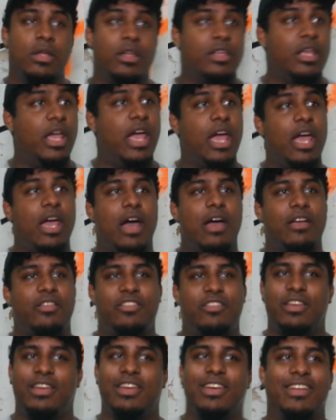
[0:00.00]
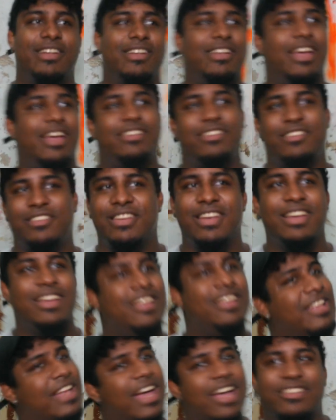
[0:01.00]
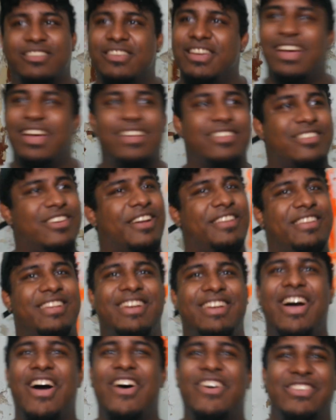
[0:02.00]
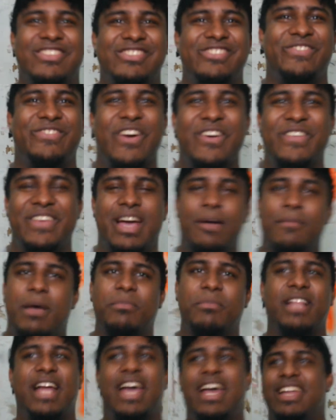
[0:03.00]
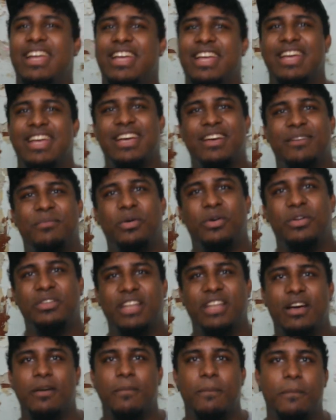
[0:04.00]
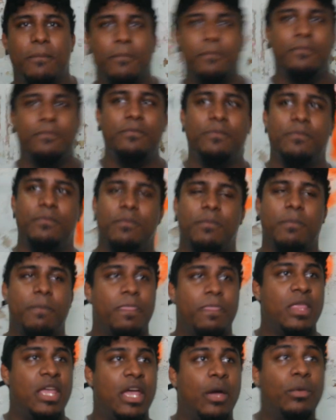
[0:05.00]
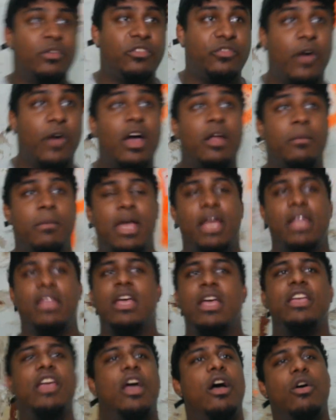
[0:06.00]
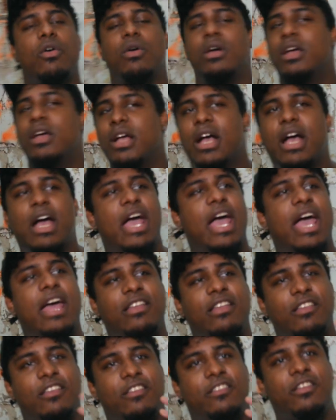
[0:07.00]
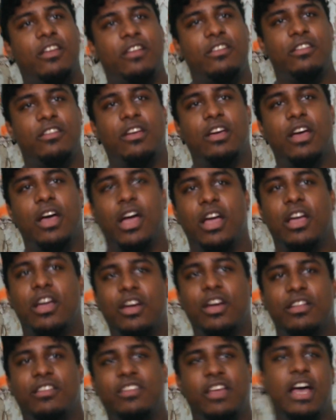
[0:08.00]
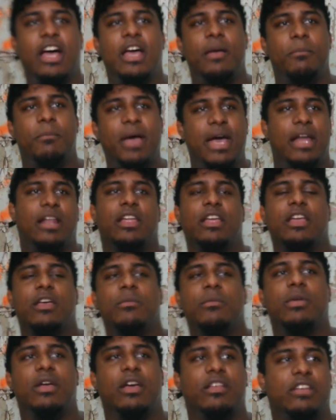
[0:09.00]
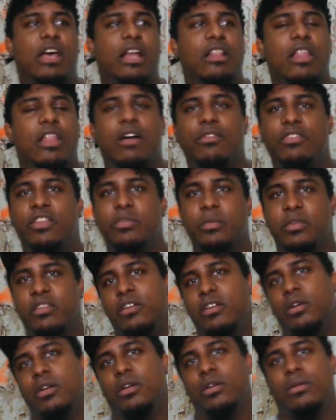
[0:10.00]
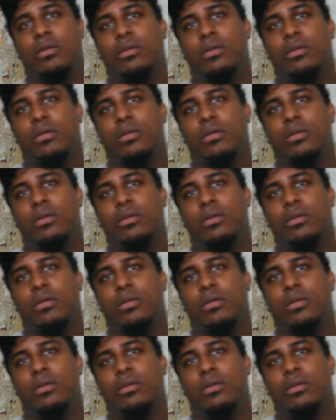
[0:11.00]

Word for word: Yeah, oh, shit. Battle of the night. That's good. That's good to know. You feel me? I'm, I'm had so many haymakers, bro. It was fun, man. Yo, I had such a good time battling him because I loved his material.